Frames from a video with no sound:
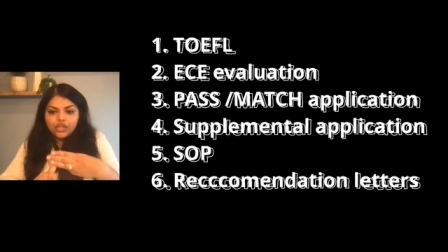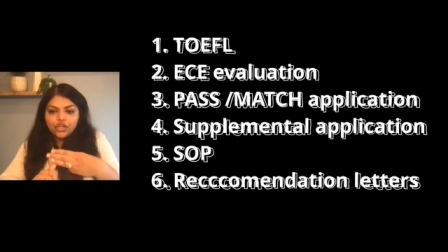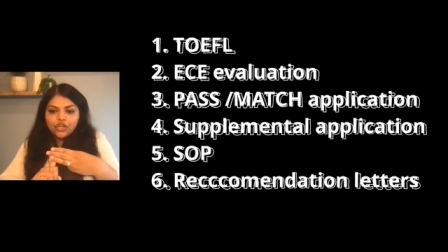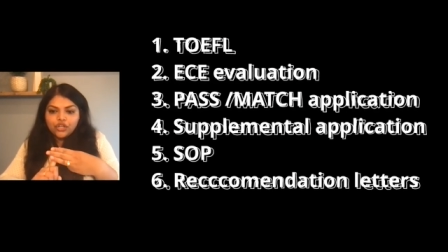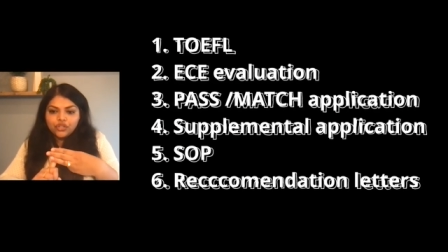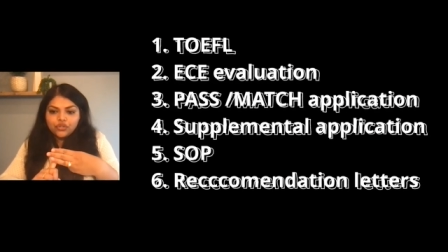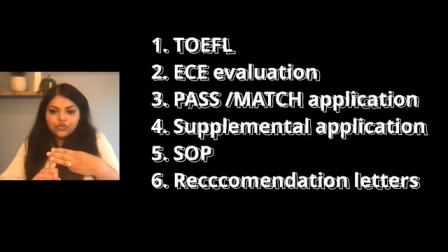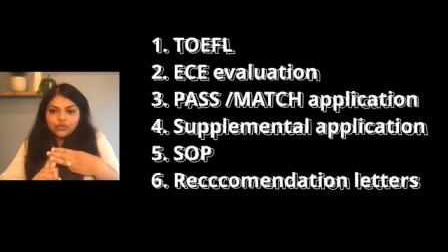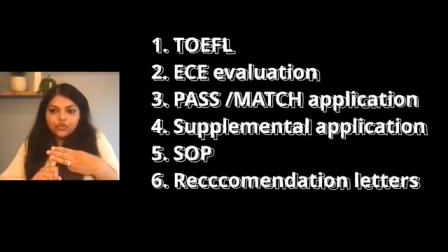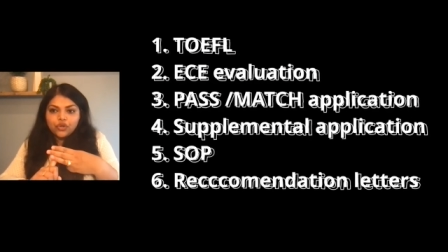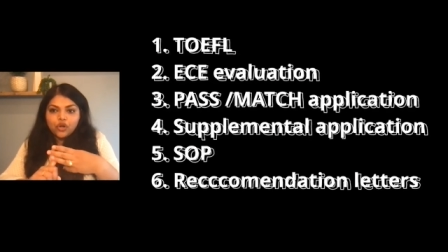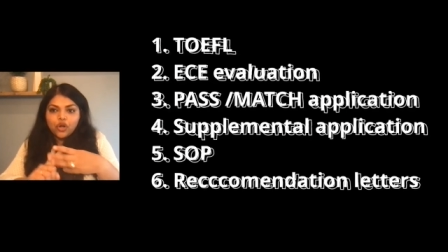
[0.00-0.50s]

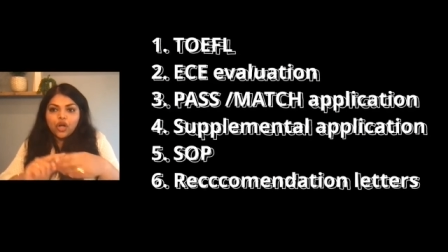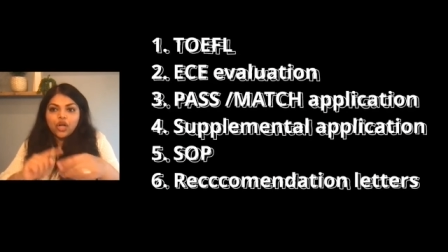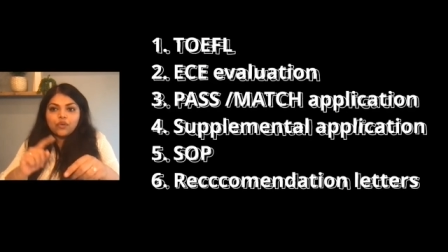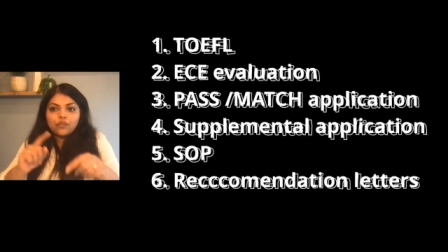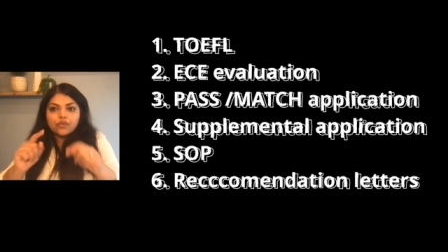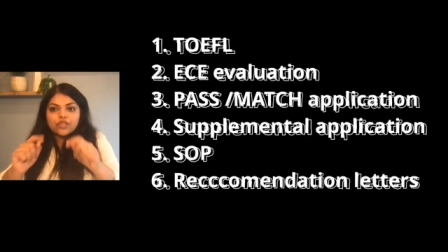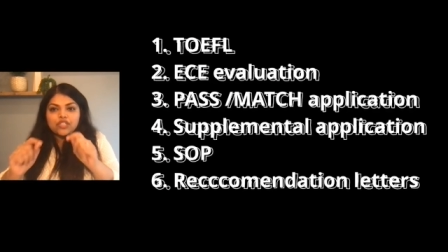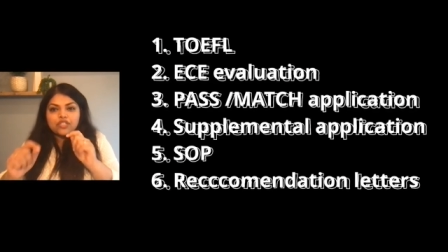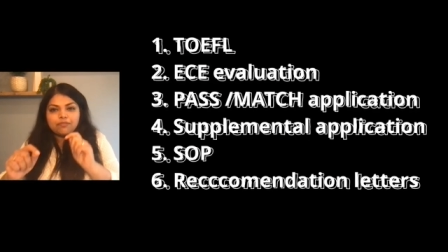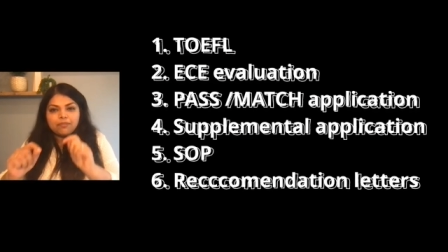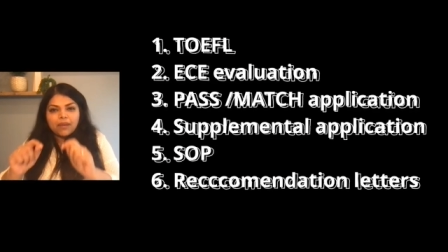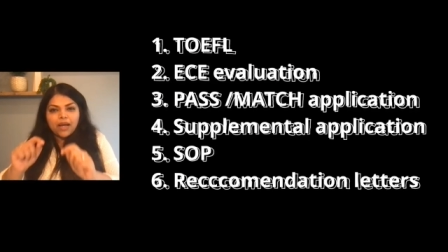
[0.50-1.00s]
UConn
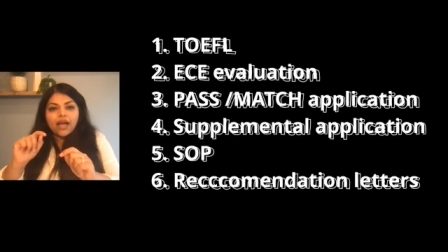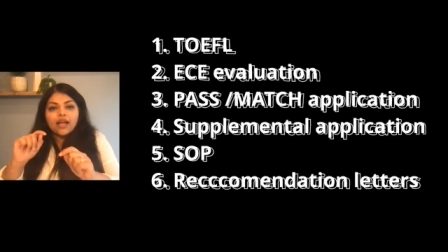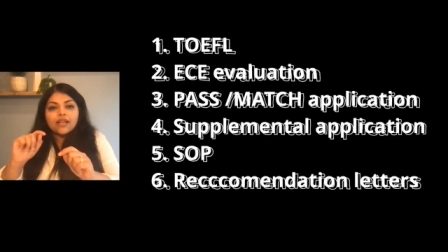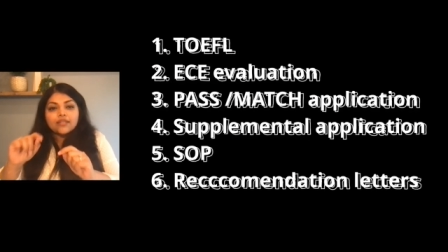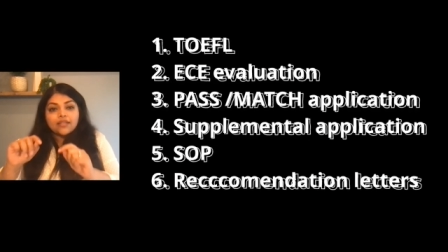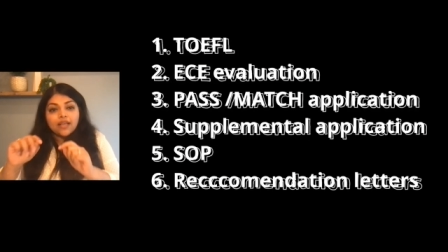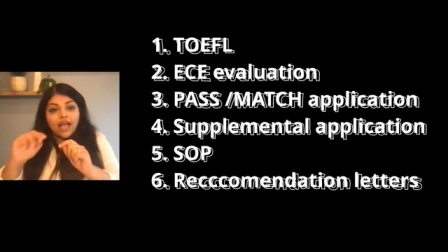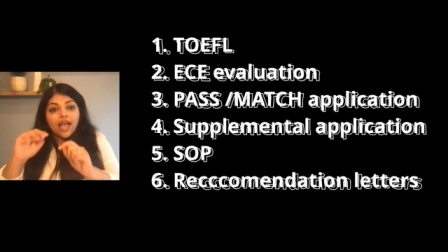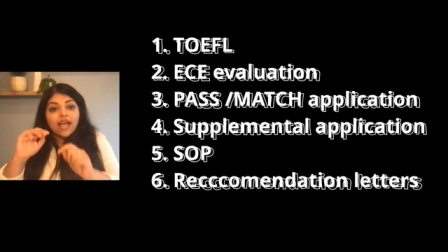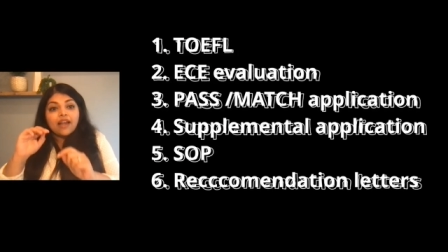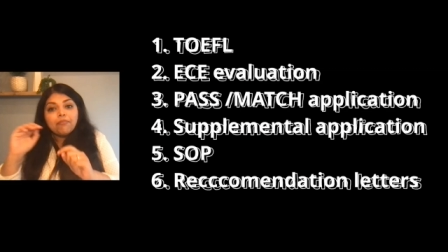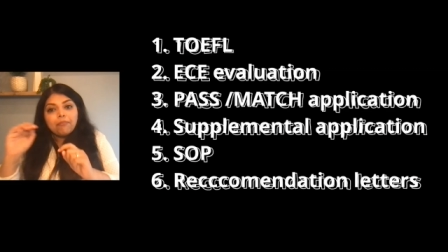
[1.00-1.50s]
was PASS
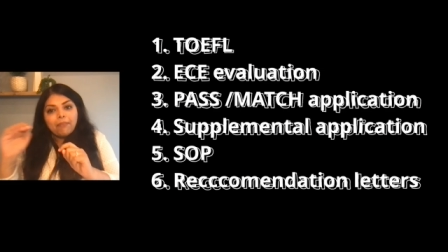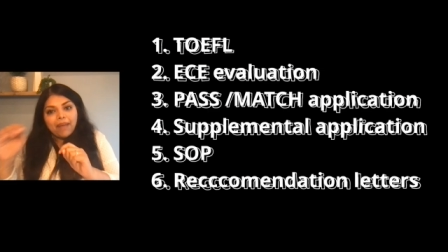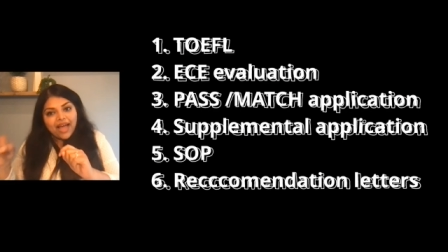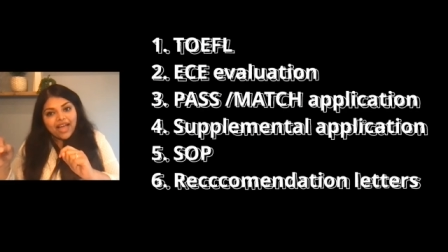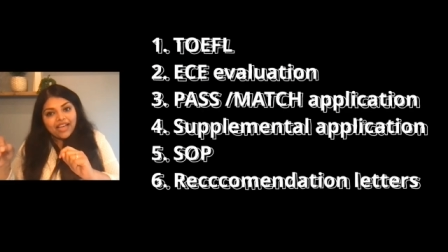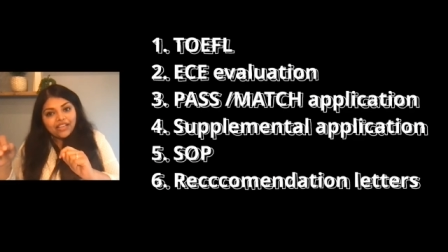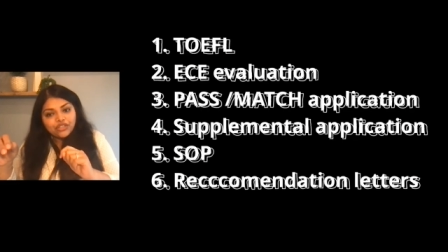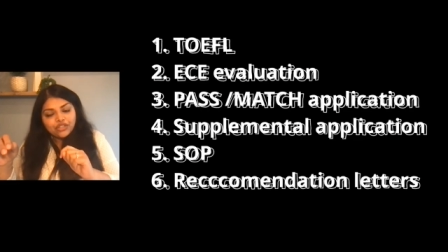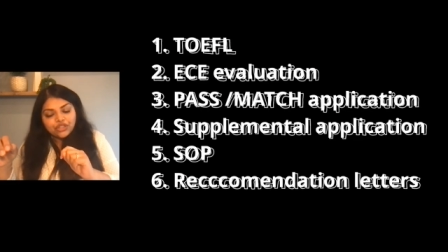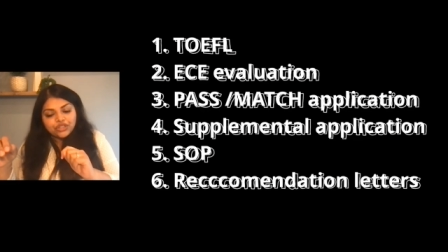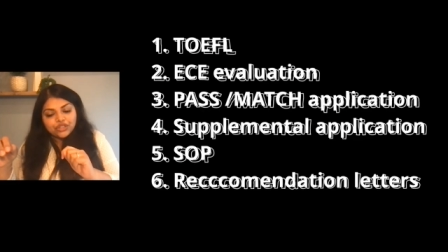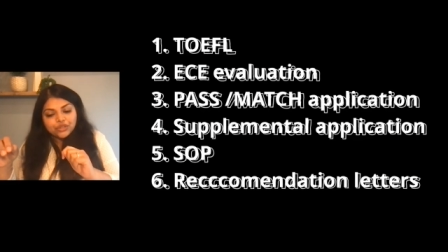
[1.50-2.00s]
and
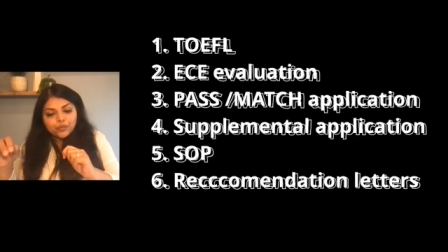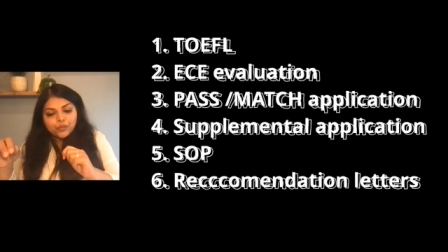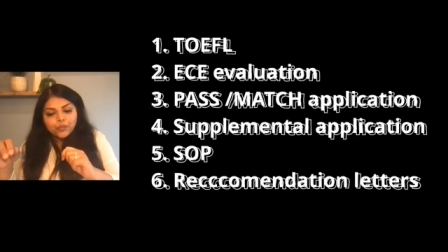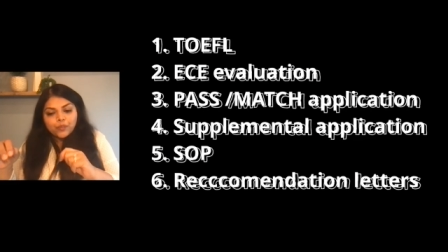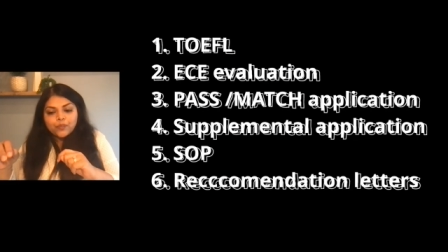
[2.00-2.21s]
match.